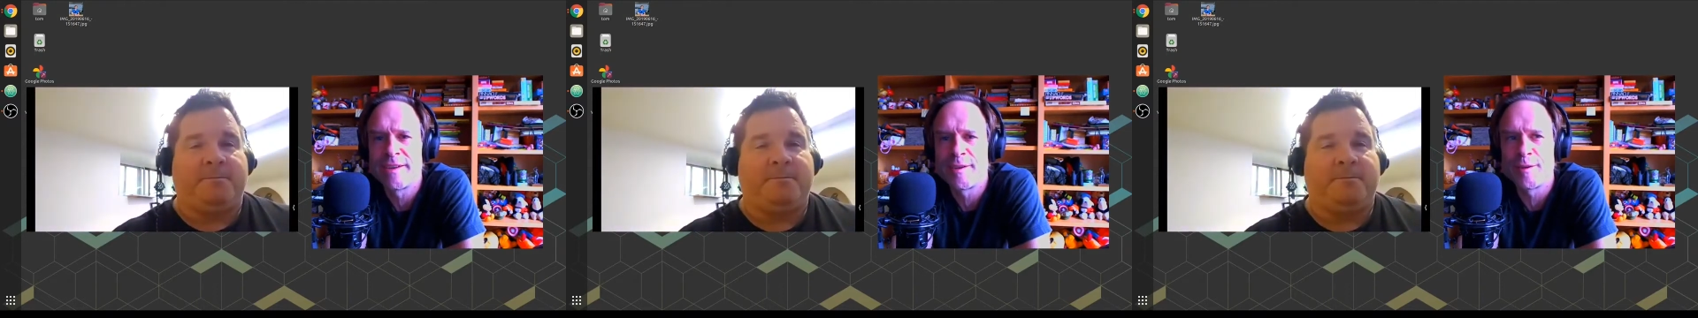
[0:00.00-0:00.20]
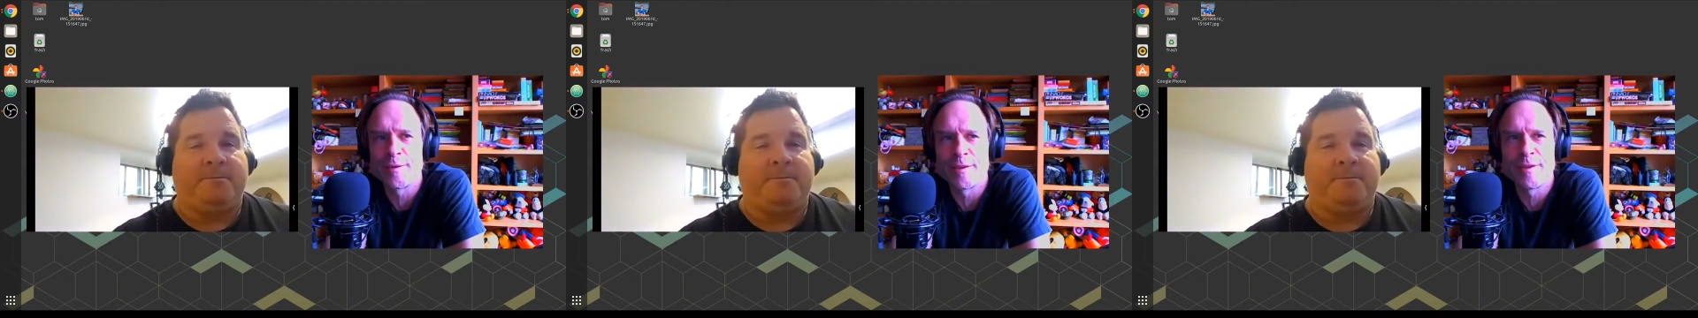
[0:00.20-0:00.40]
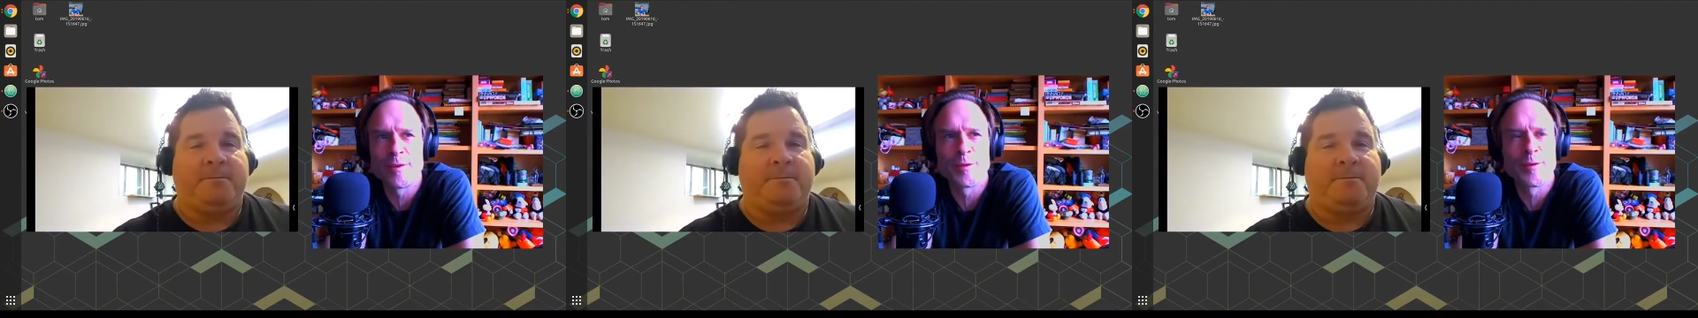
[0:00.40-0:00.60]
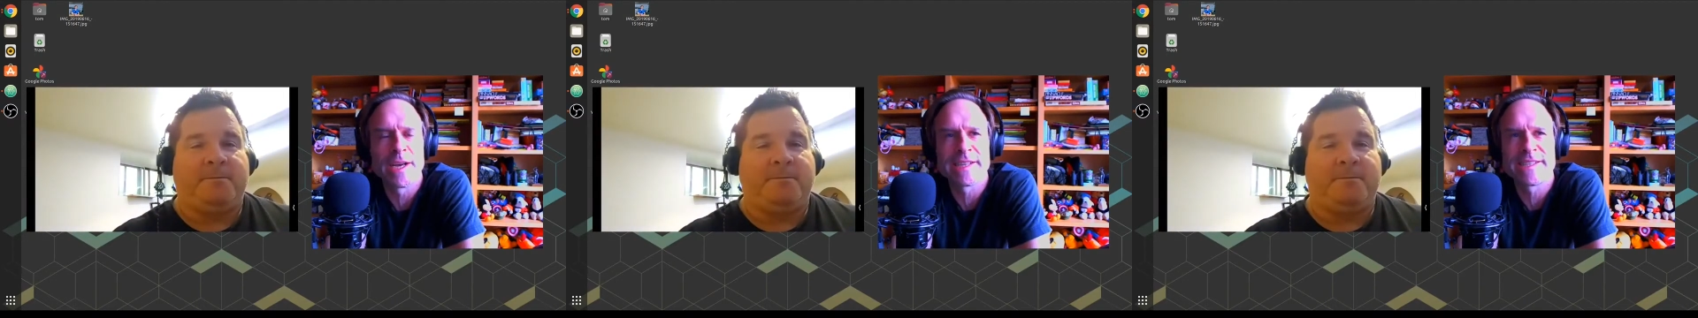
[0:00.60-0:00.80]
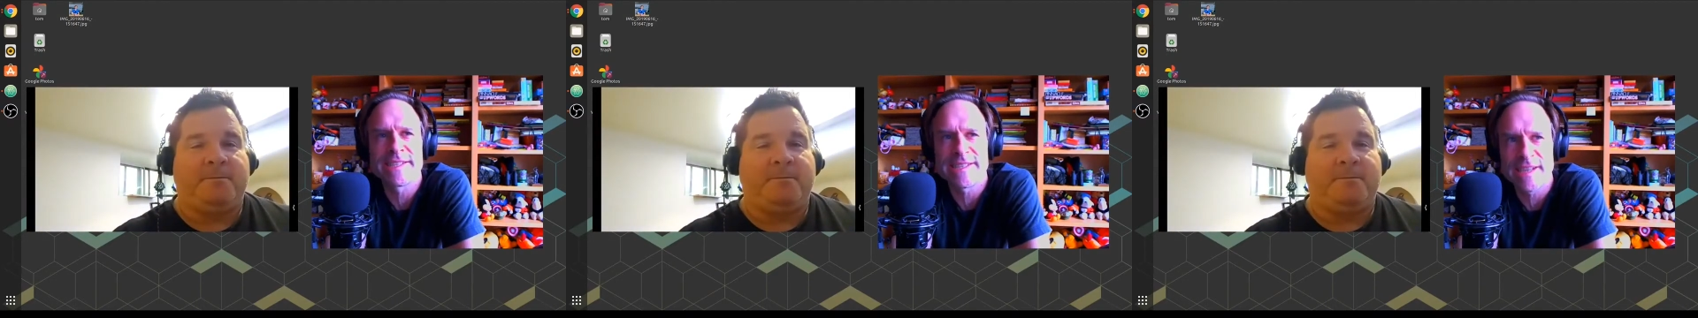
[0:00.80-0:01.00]
Speaker 1: You're
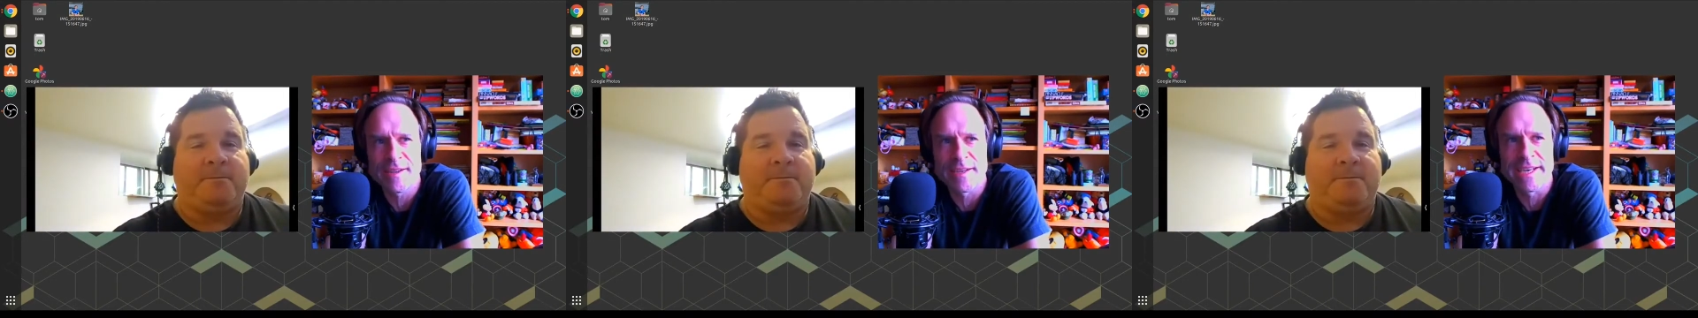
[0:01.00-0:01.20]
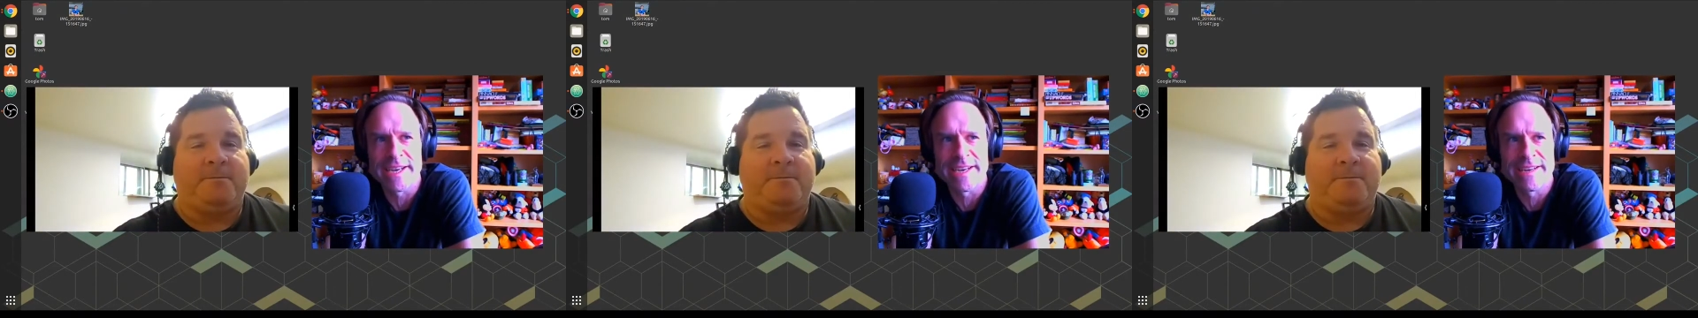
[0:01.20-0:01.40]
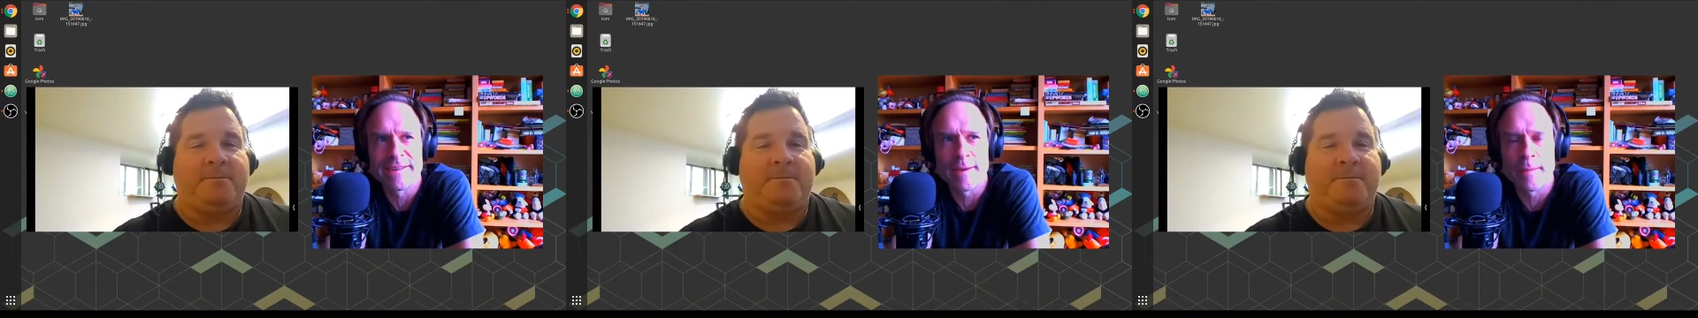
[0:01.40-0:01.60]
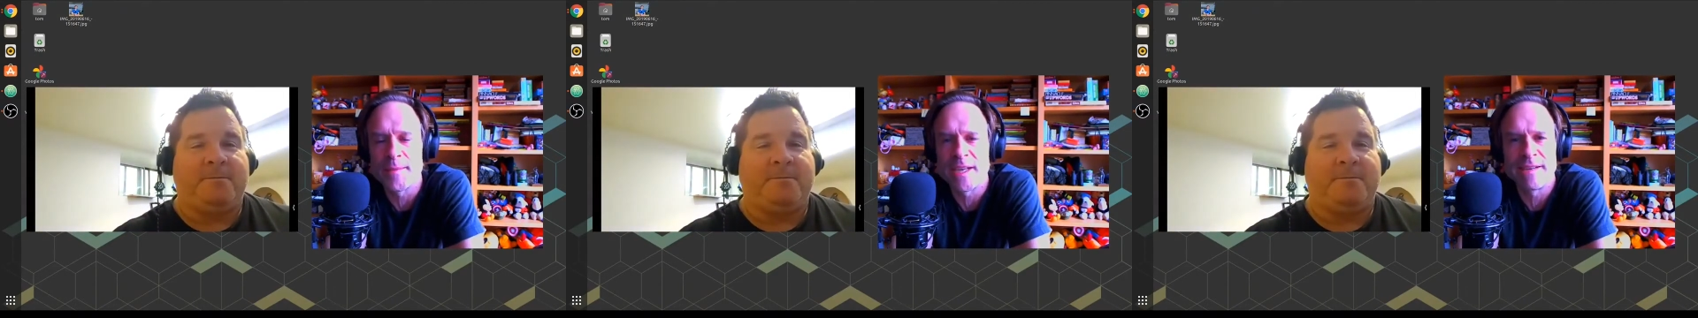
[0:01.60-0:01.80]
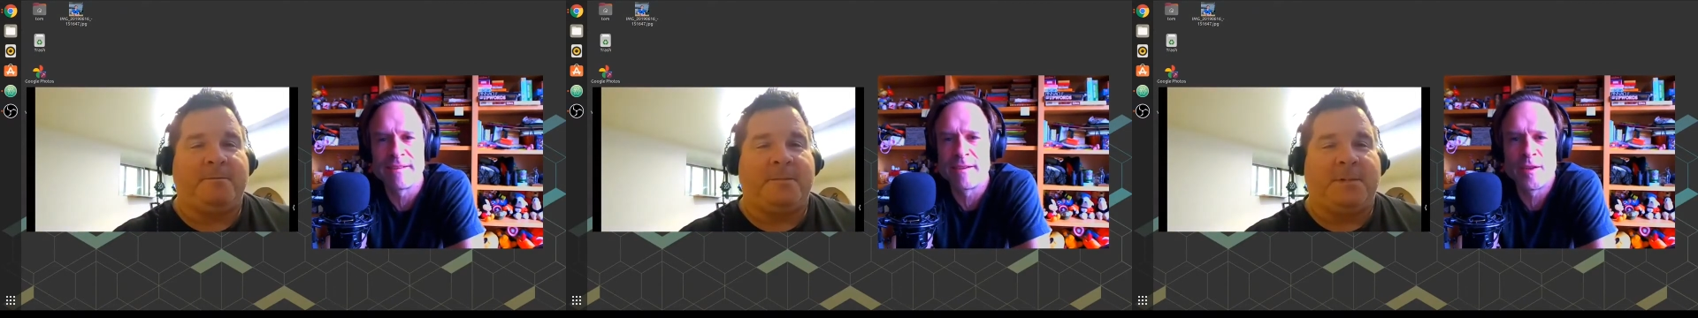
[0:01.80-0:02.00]
not selling it. I
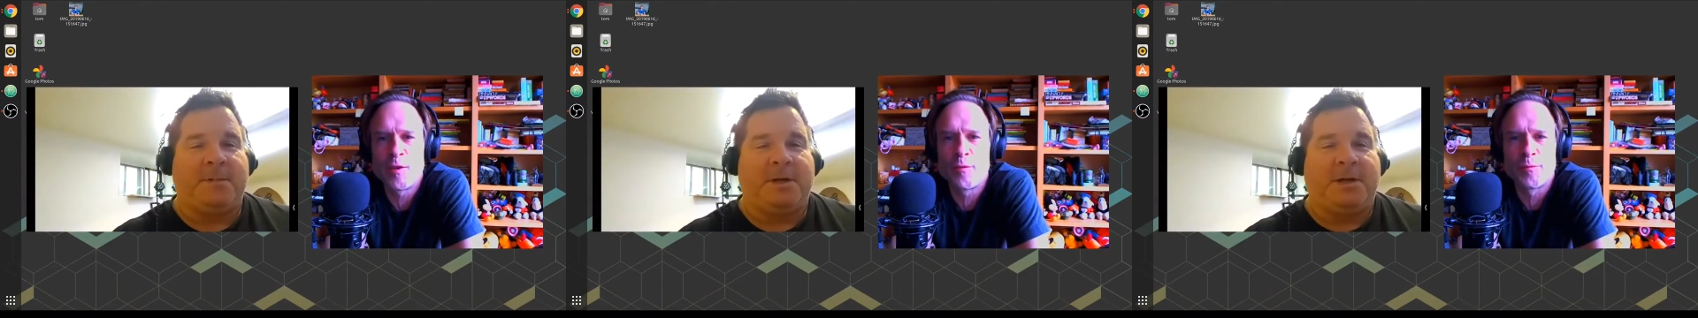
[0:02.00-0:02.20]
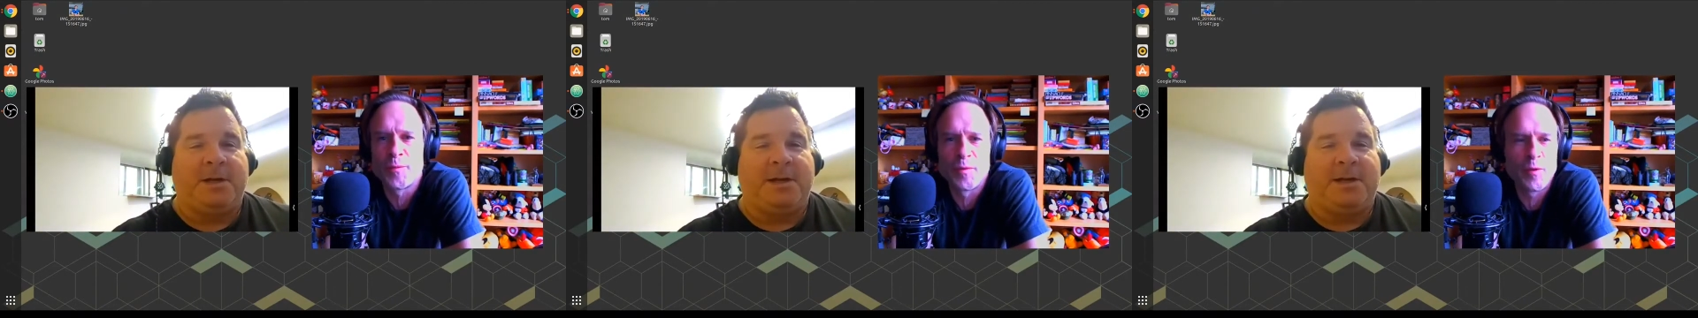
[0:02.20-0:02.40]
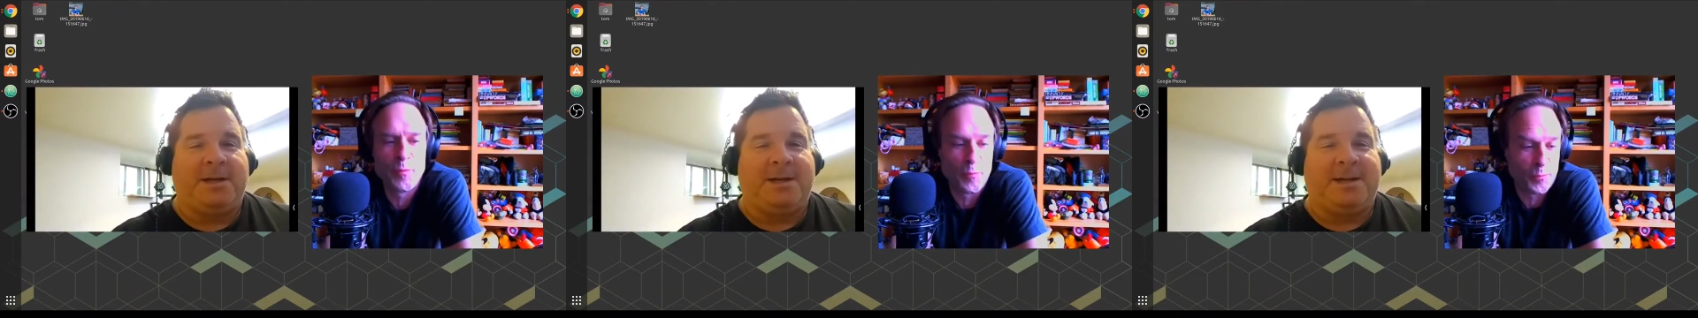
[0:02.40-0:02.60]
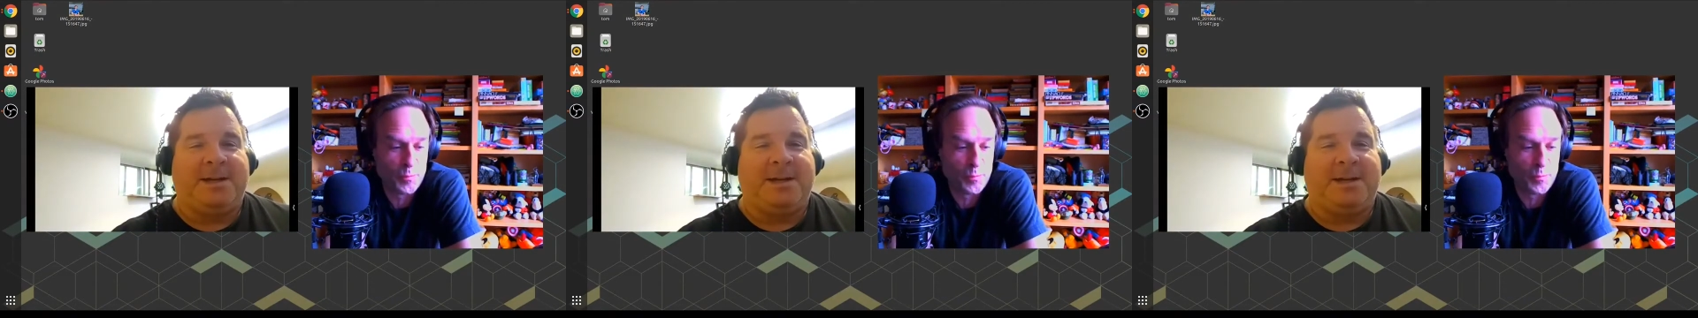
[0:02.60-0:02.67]
mean, you